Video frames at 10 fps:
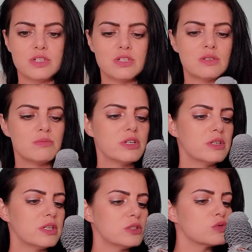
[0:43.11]
This is
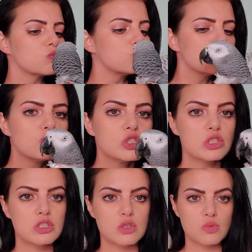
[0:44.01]
Merlin
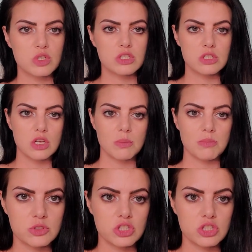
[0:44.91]
says, what's up?